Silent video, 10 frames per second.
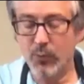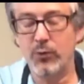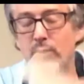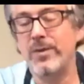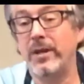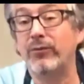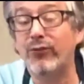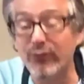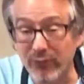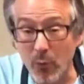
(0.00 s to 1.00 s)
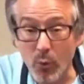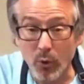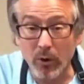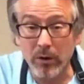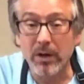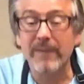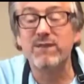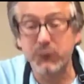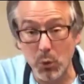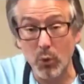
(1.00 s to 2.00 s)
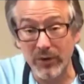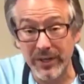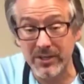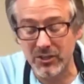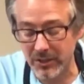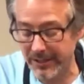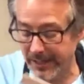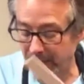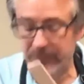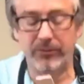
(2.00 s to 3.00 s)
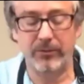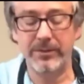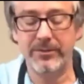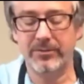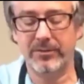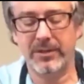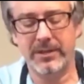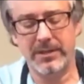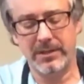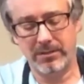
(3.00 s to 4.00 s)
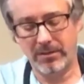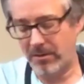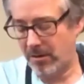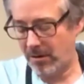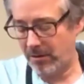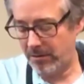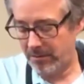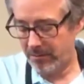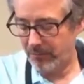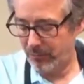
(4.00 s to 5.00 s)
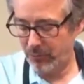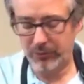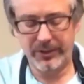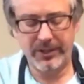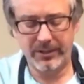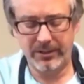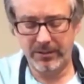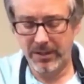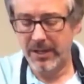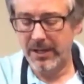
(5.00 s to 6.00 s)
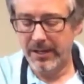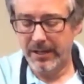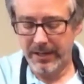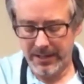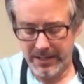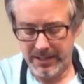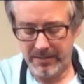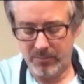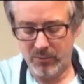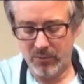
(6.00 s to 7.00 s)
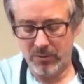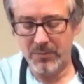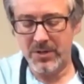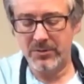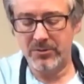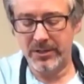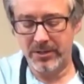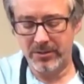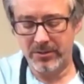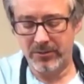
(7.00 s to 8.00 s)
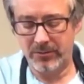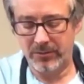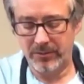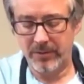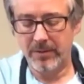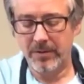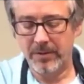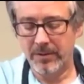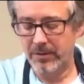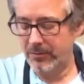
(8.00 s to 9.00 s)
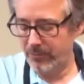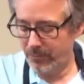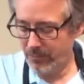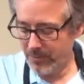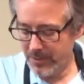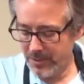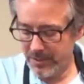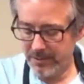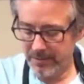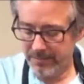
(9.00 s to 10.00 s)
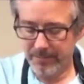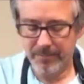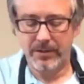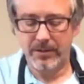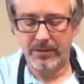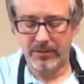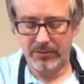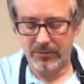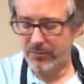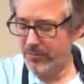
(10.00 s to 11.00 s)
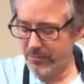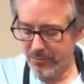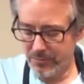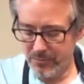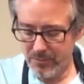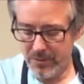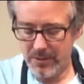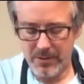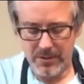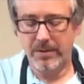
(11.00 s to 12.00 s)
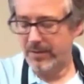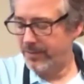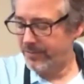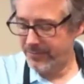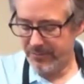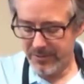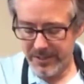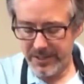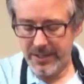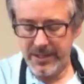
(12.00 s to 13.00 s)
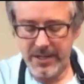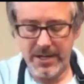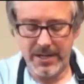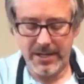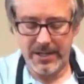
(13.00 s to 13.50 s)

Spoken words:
you need 4 4-inch dowels. So let's get our ruler here, and we're going to measure. Here's 1, 2, 3,